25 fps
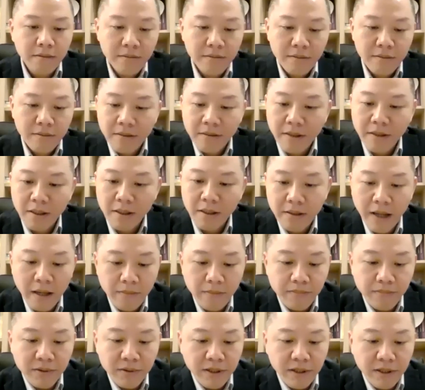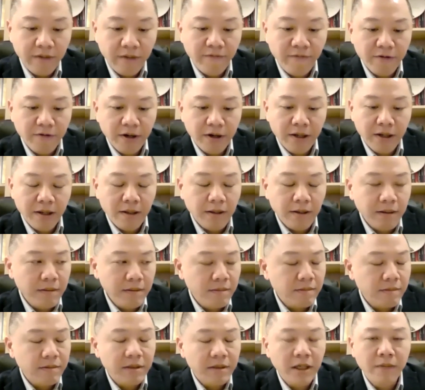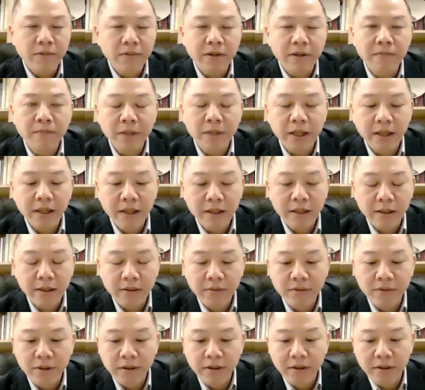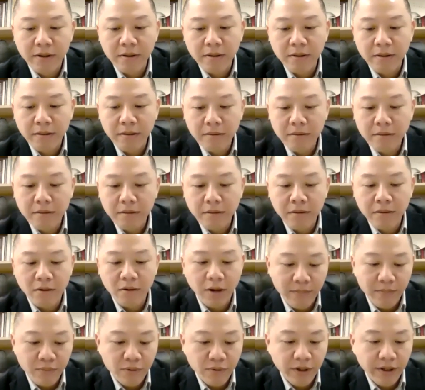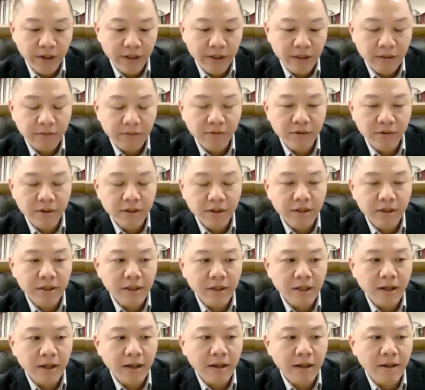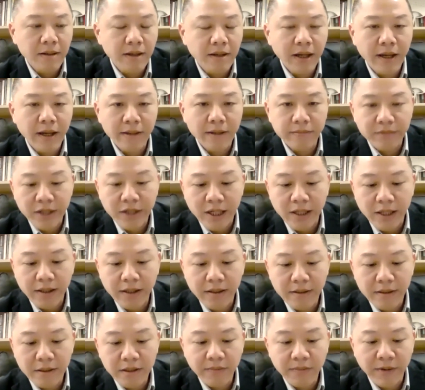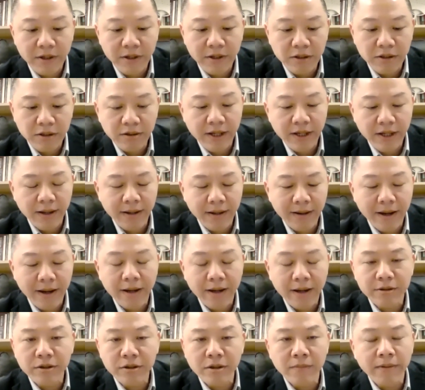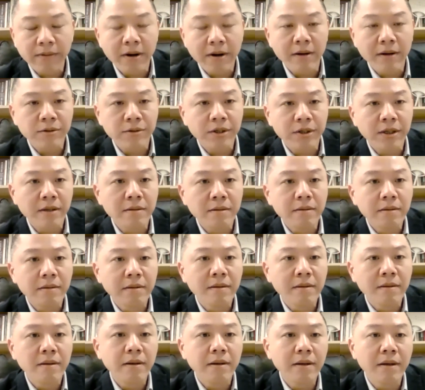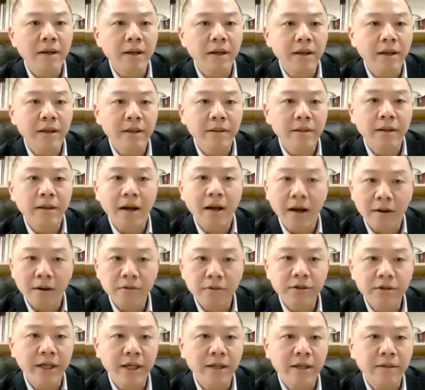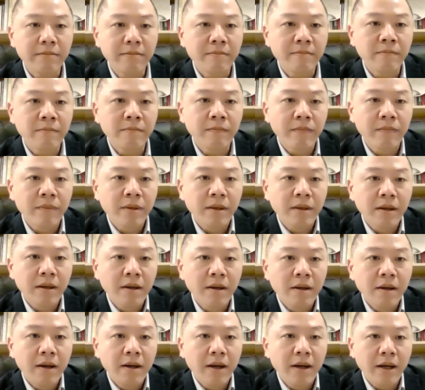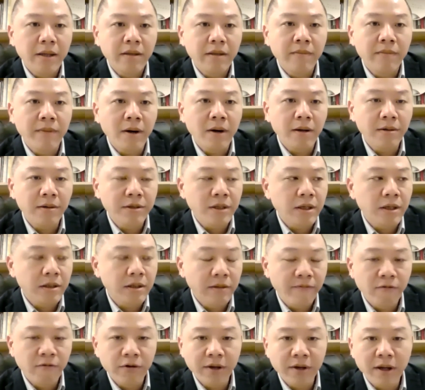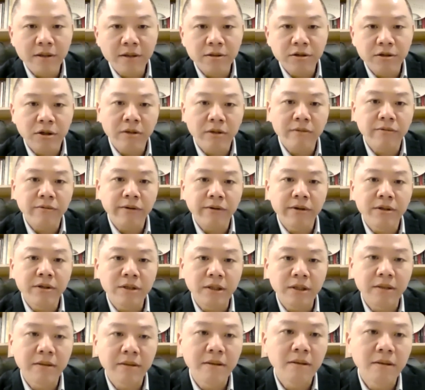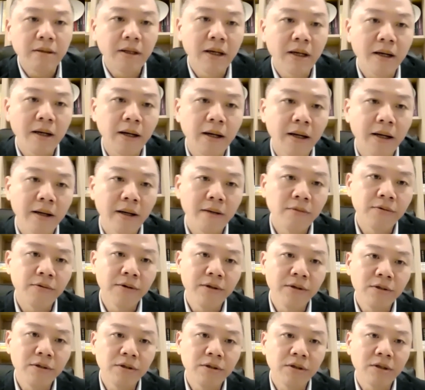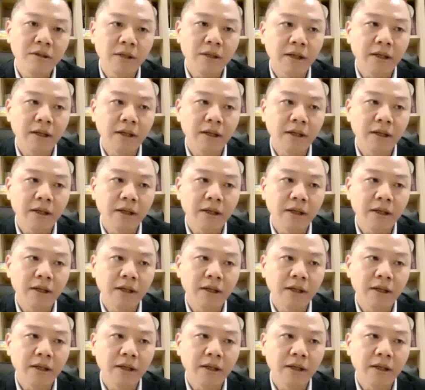I believe TPP will cooperate with KMT, especially on energy policy and housing, and the policies for younger generation, which